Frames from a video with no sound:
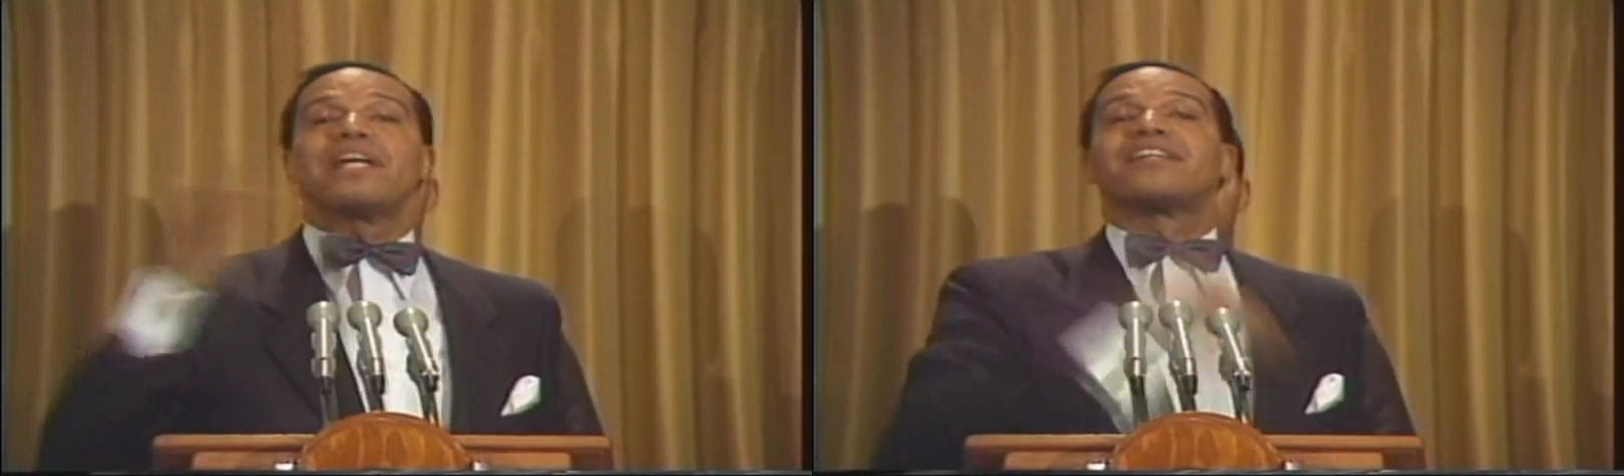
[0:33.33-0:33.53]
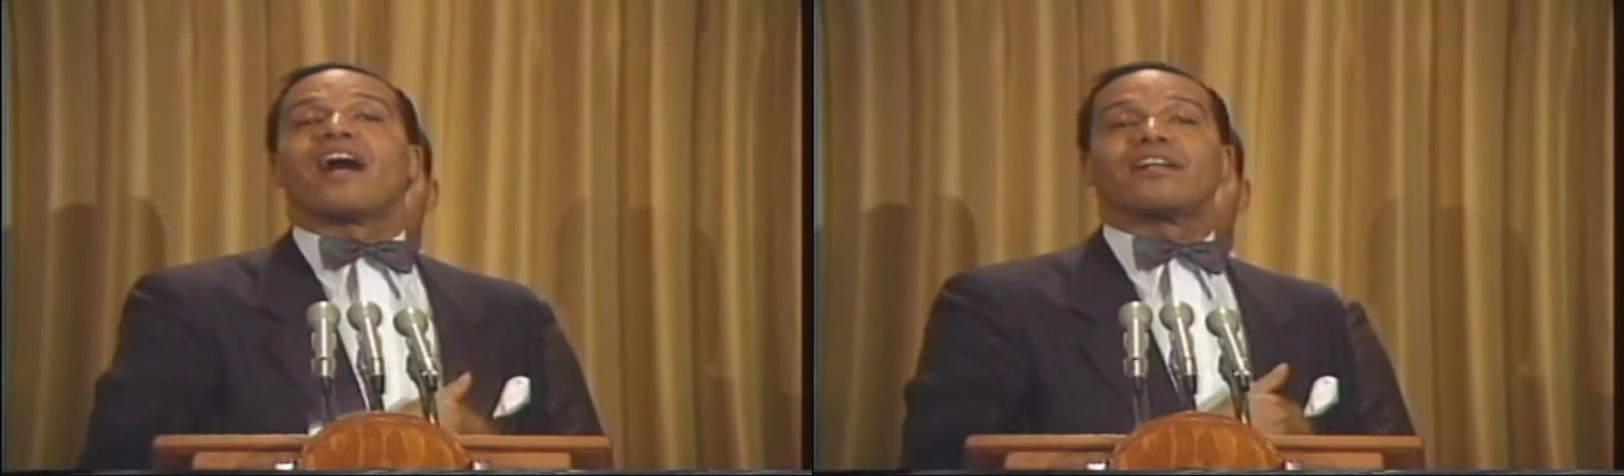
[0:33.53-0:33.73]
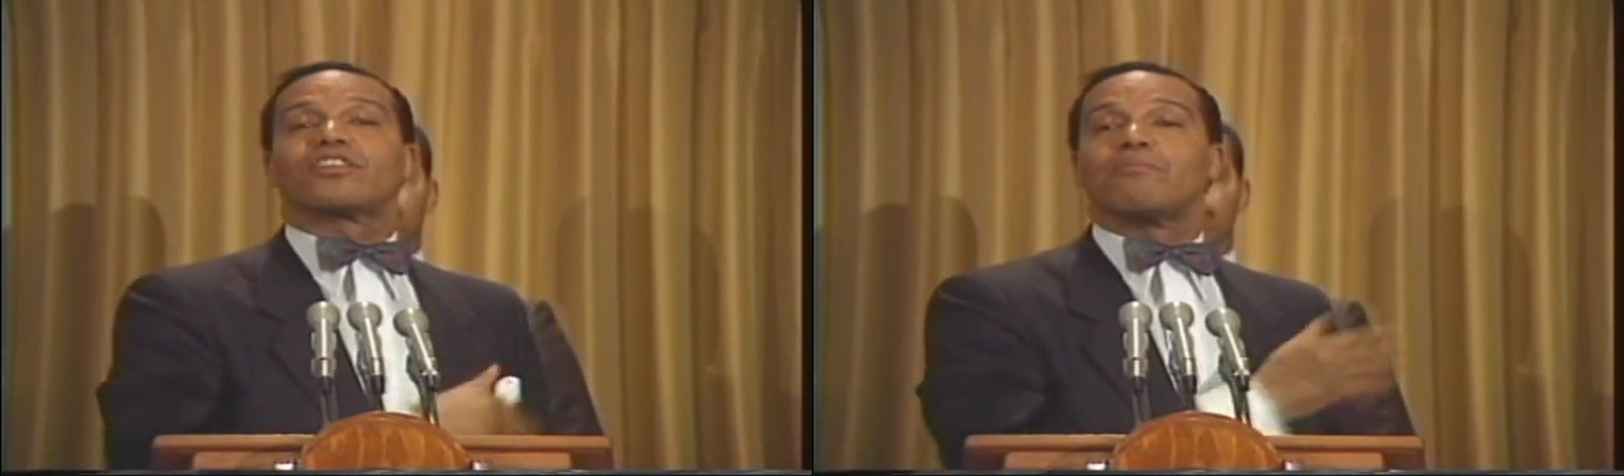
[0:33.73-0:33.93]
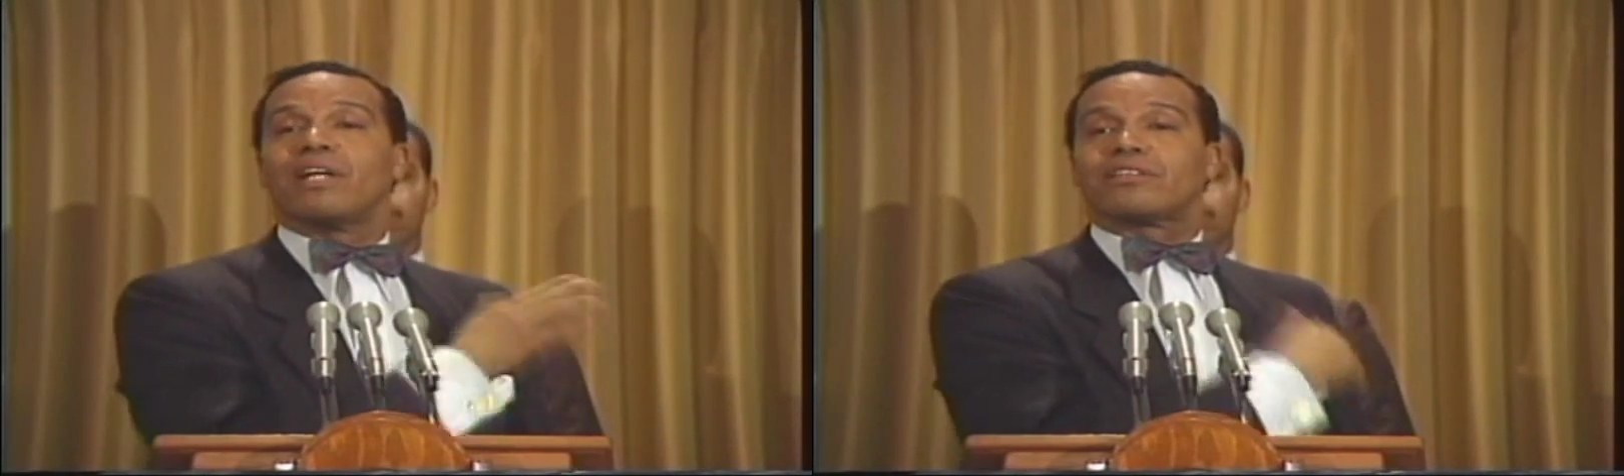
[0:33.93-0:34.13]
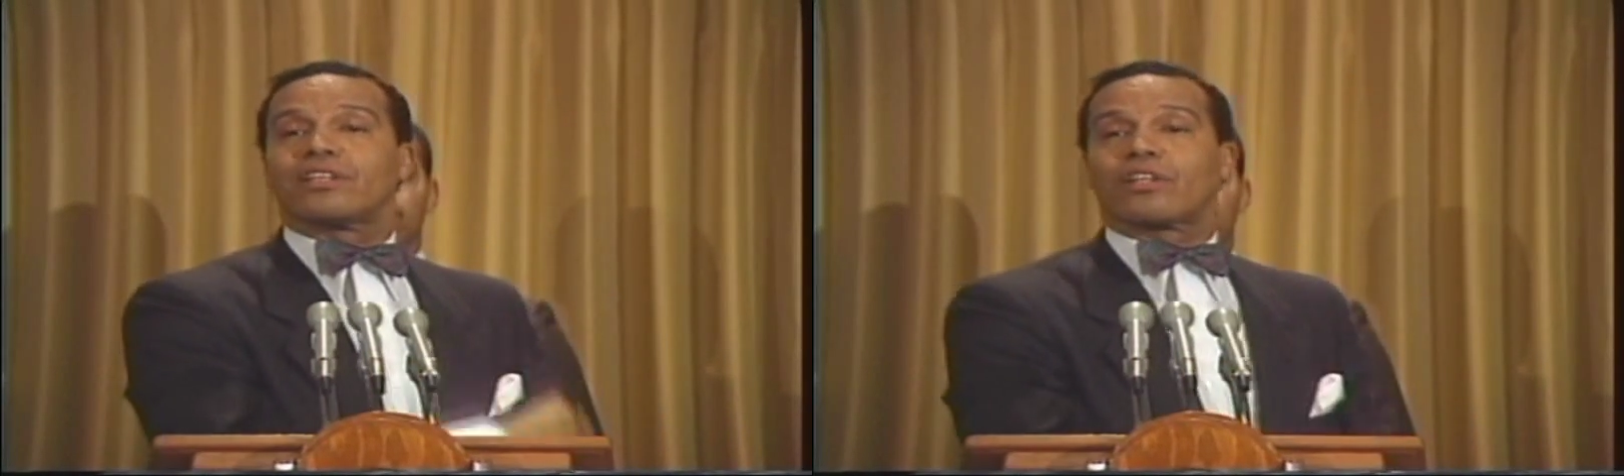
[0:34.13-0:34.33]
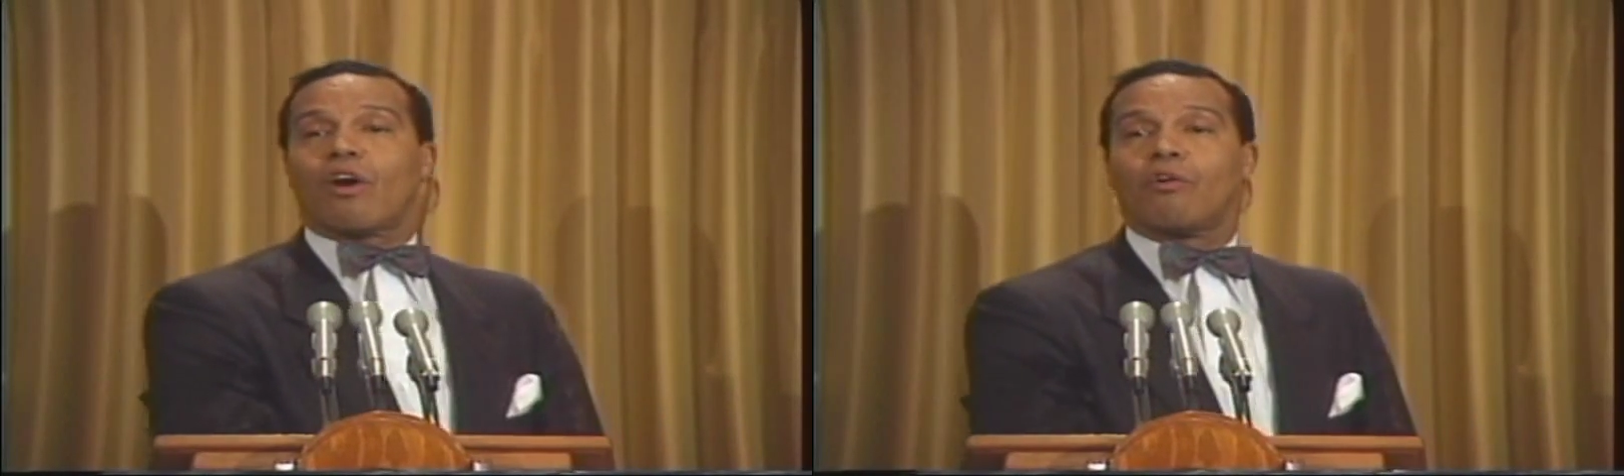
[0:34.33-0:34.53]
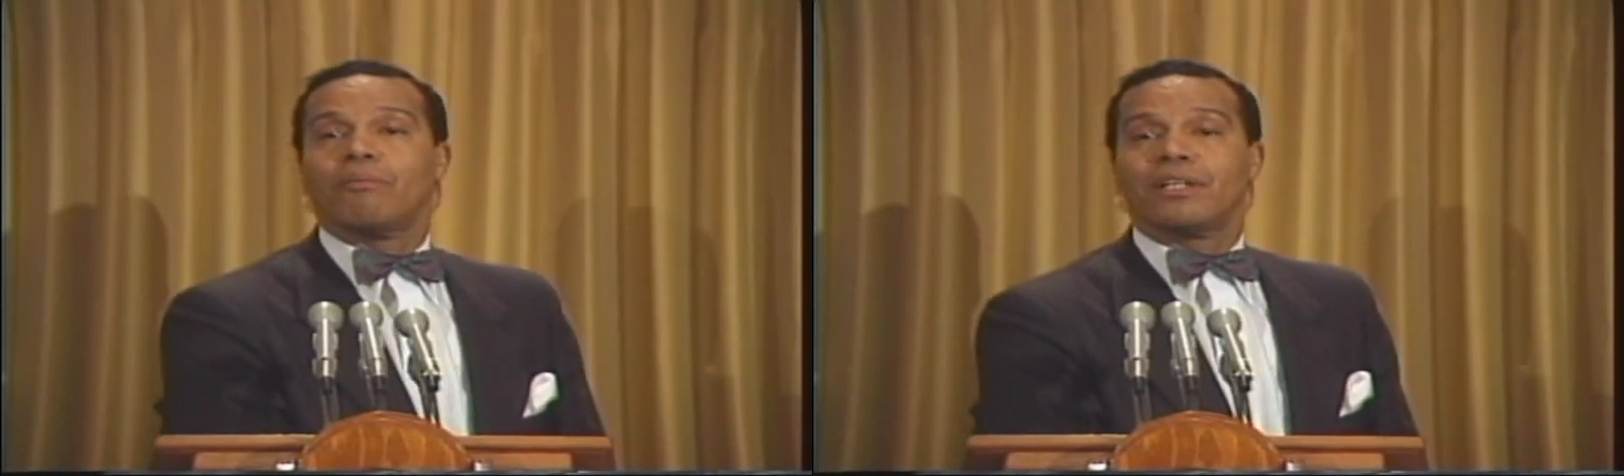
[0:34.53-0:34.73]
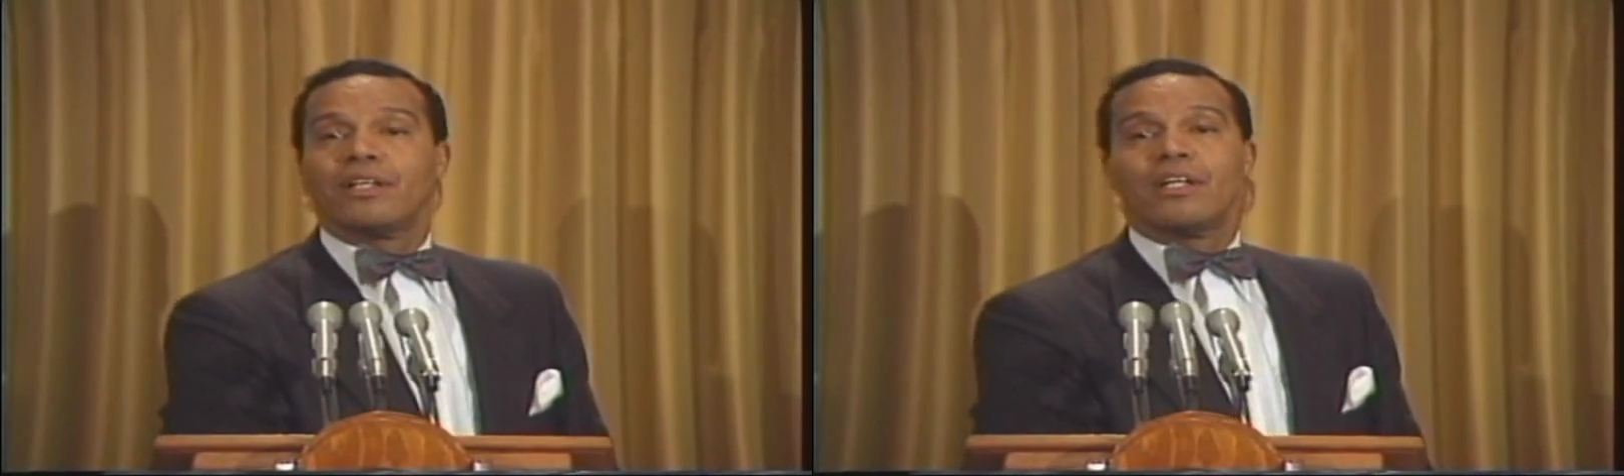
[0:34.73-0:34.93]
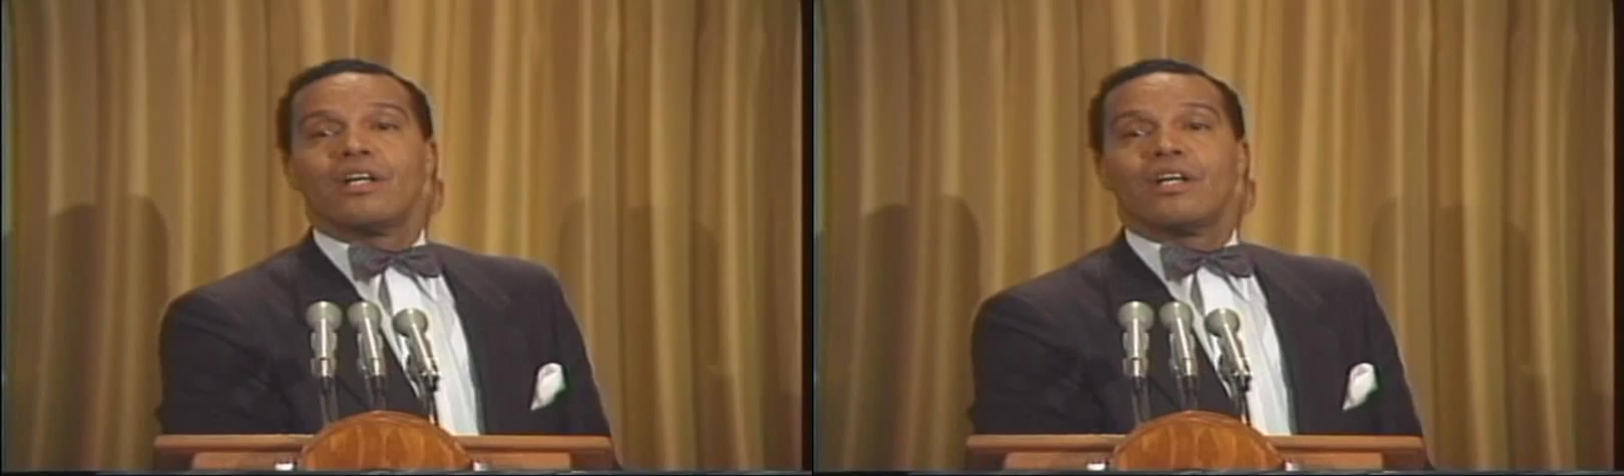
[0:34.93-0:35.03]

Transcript: be done to Milton Coleman.